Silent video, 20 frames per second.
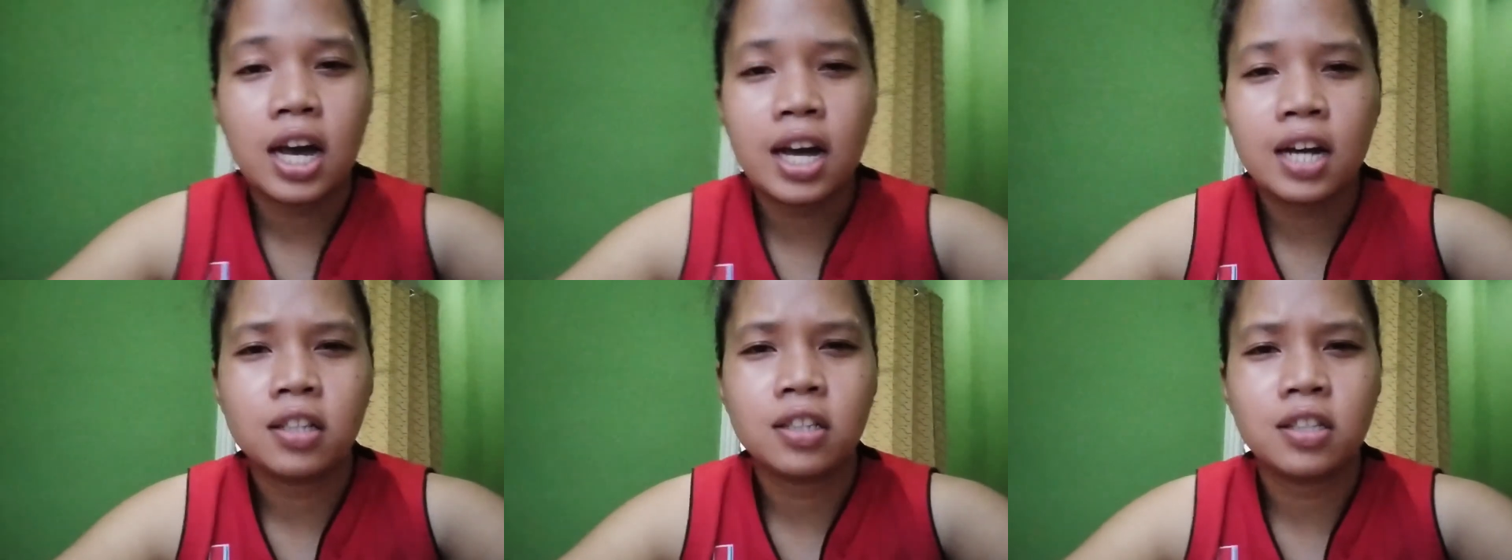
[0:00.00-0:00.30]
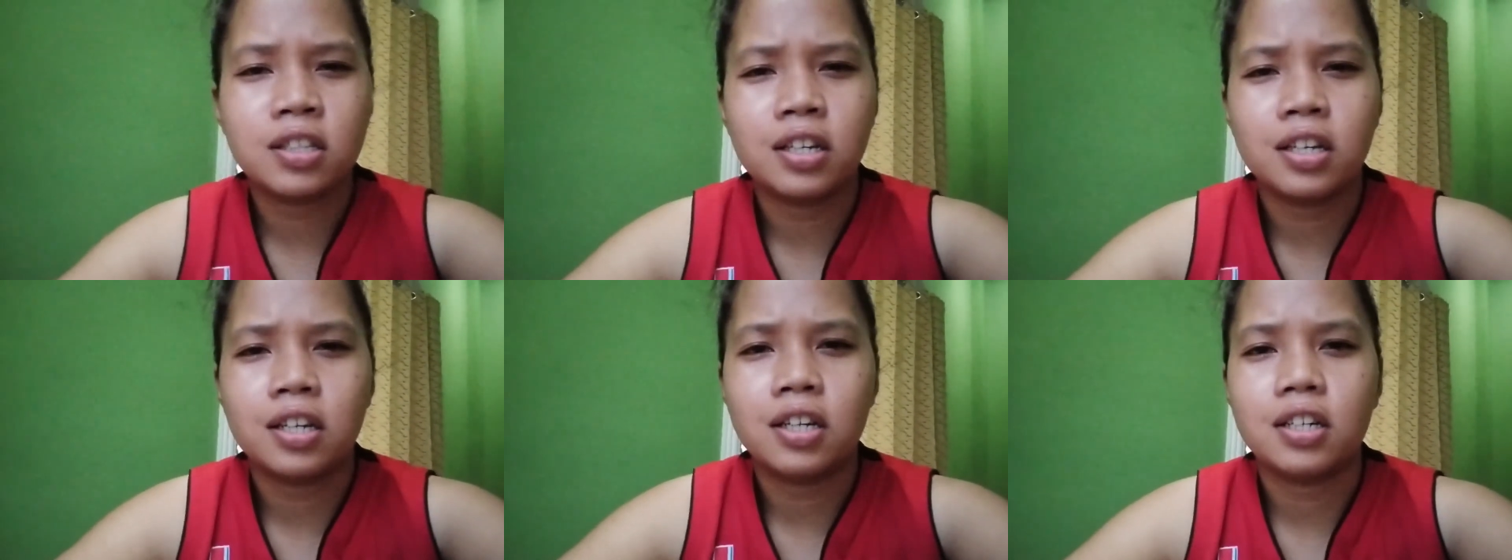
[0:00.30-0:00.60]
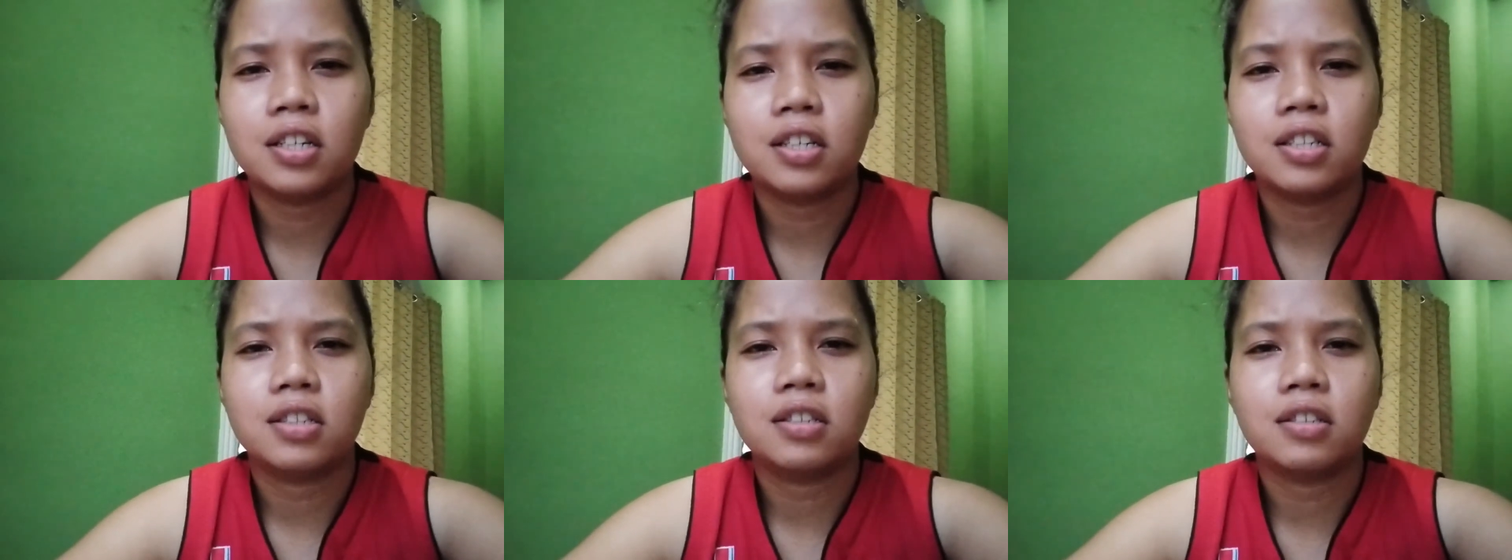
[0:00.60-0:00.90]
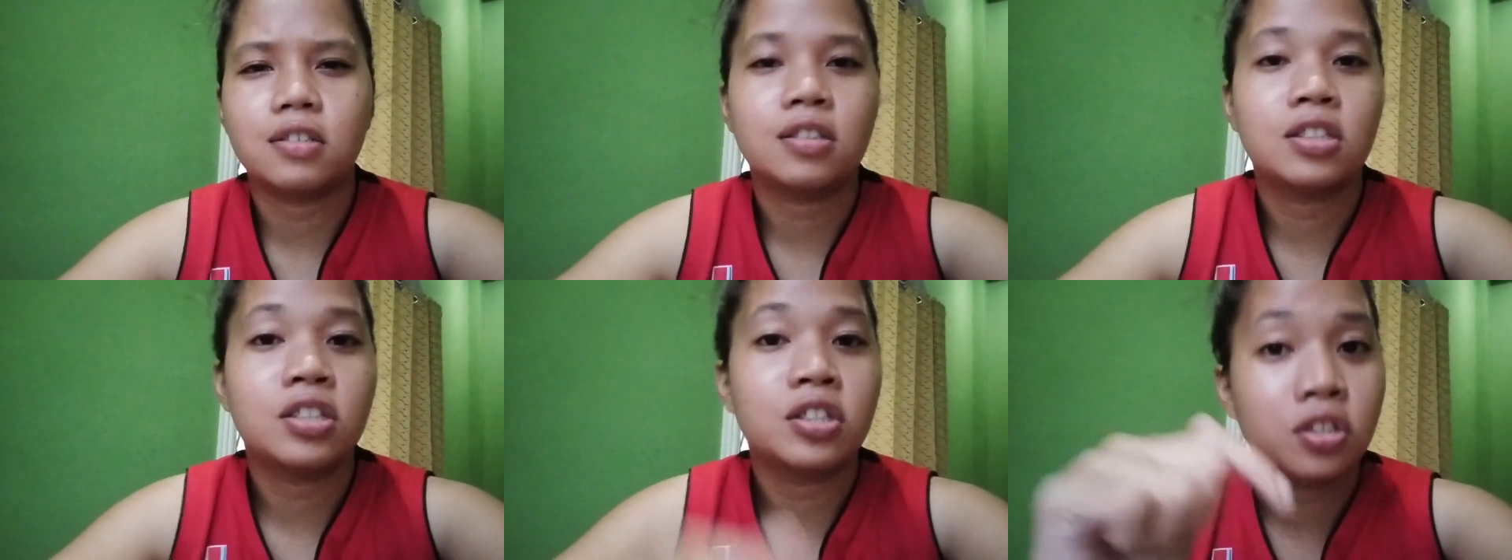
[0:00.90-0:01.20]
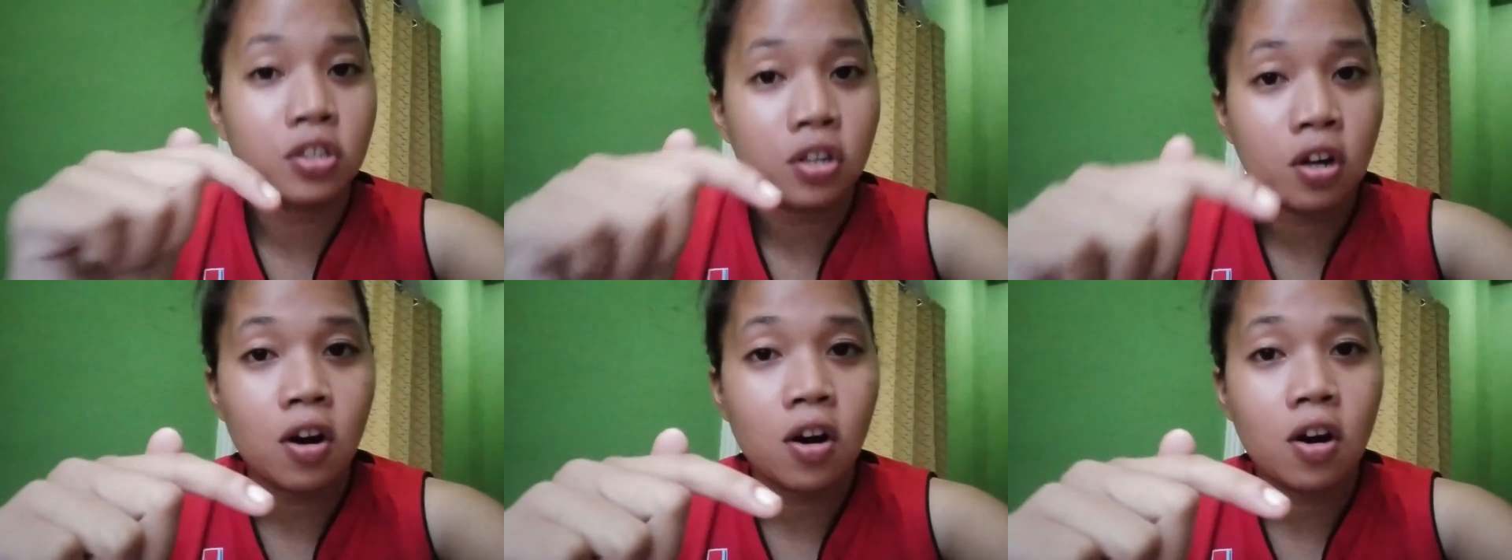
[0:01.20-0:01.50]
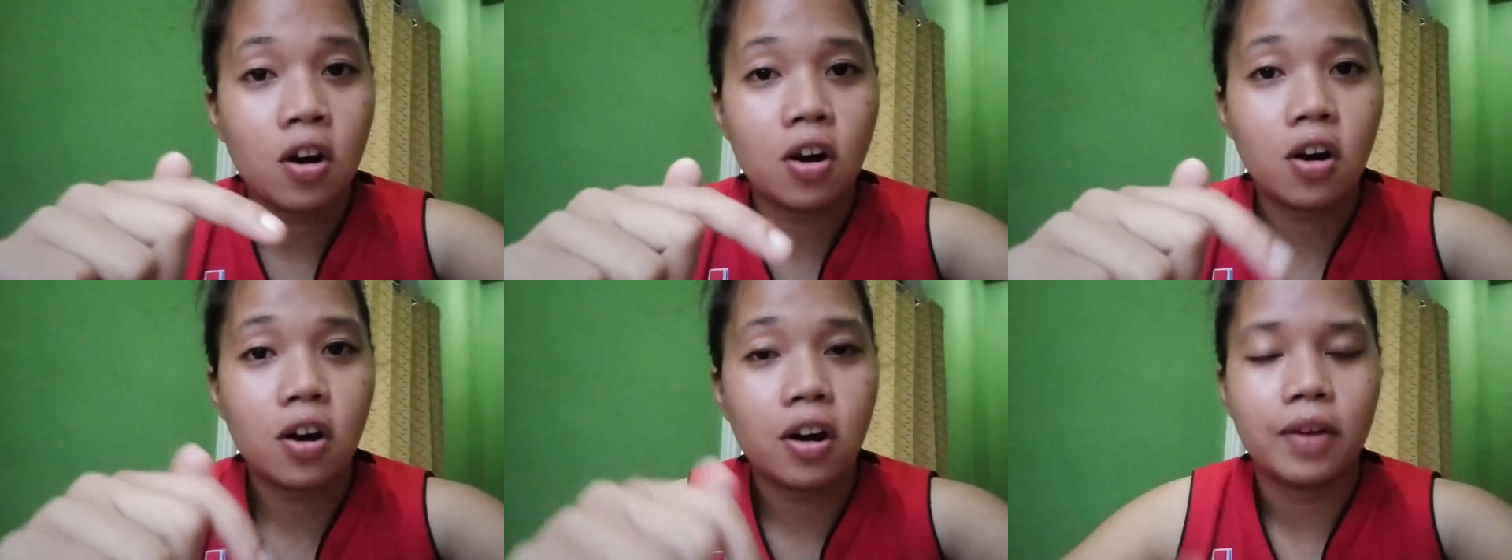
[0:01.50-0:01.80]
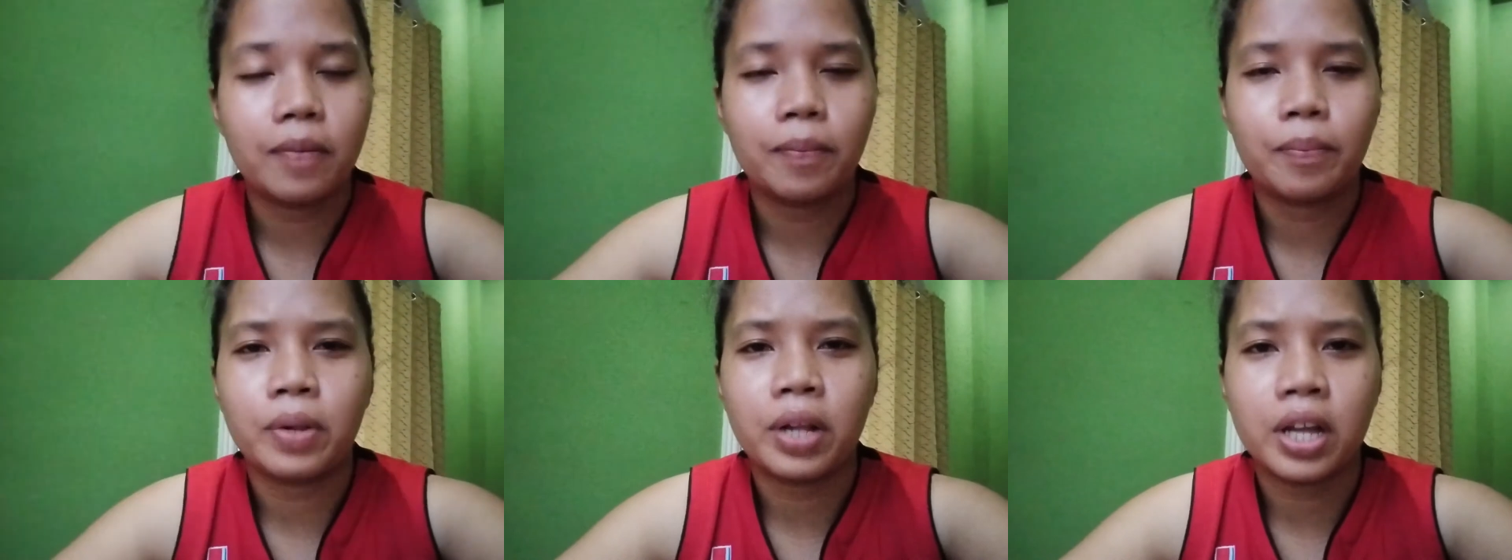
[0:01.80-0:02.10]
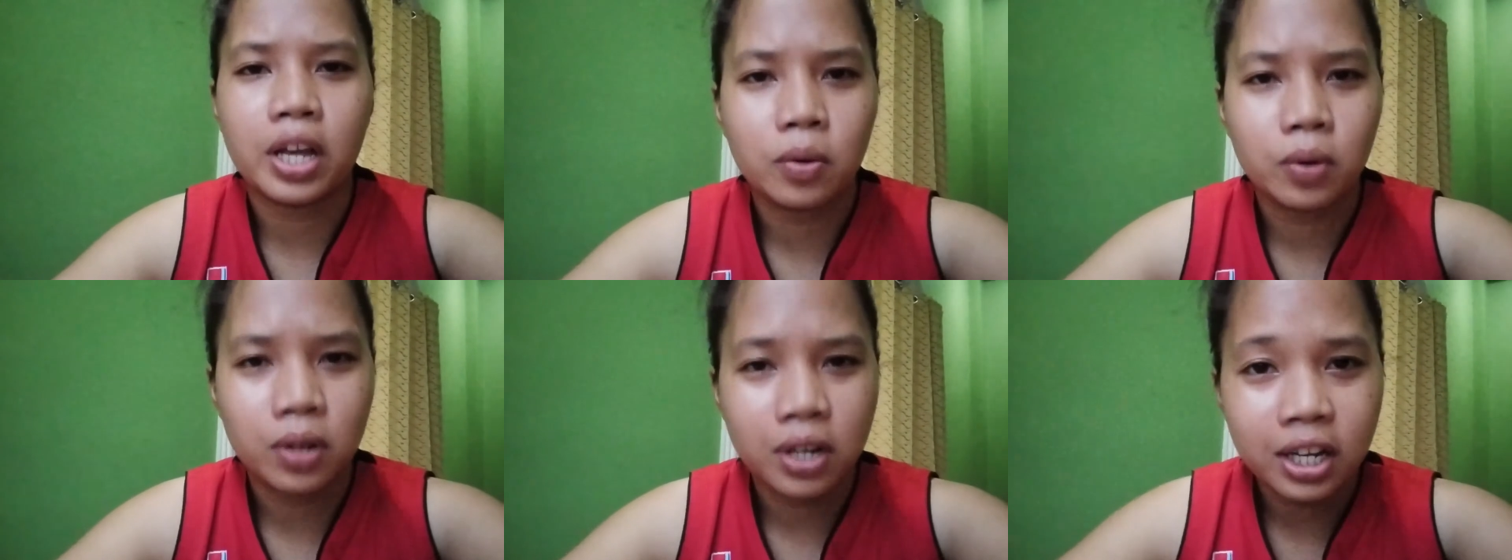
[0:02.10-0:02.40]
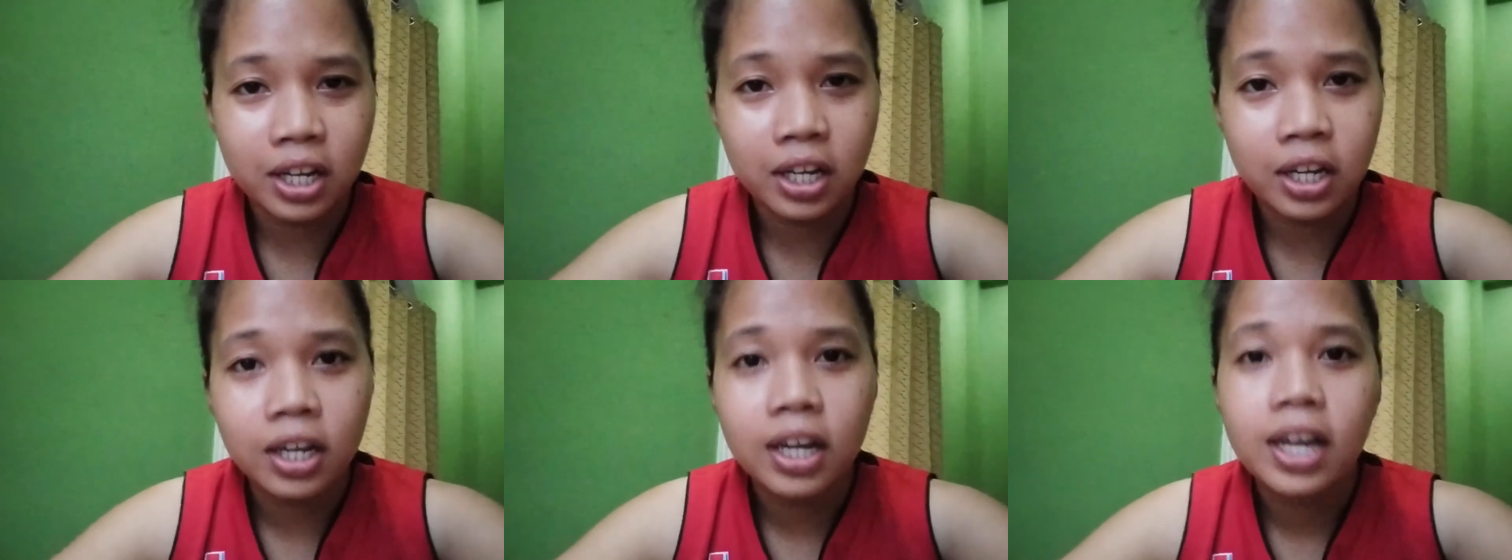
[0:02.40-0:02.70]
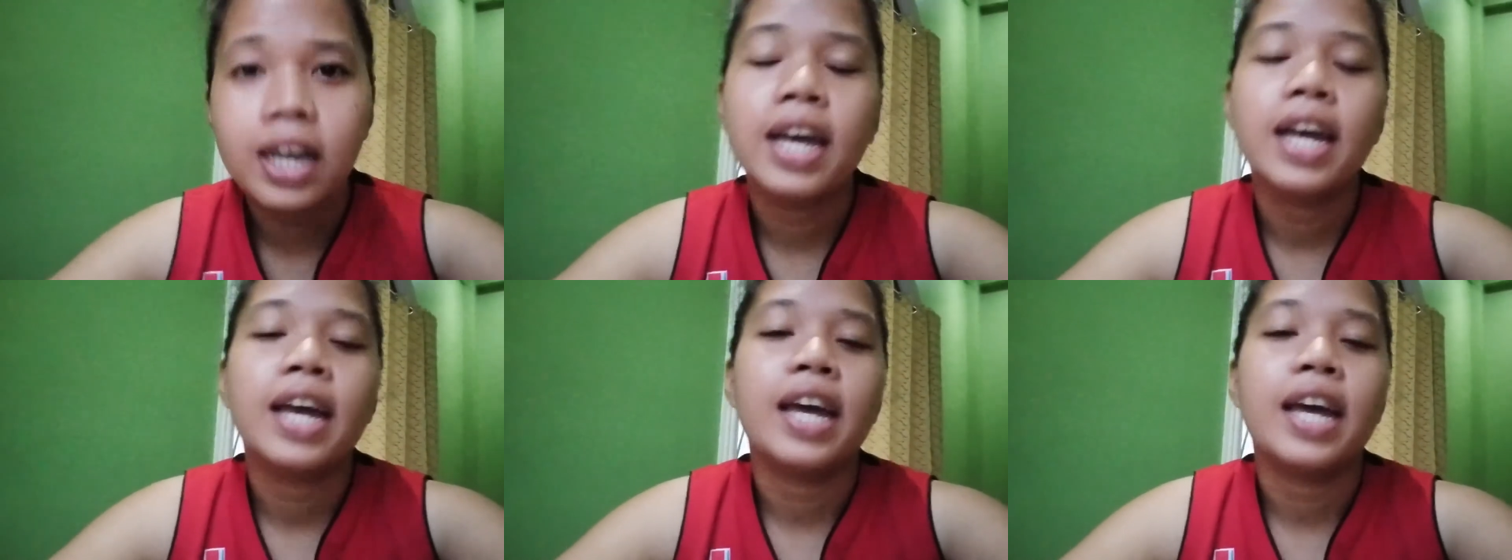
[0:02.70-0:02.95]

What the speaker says: I'll get guitar and play with it,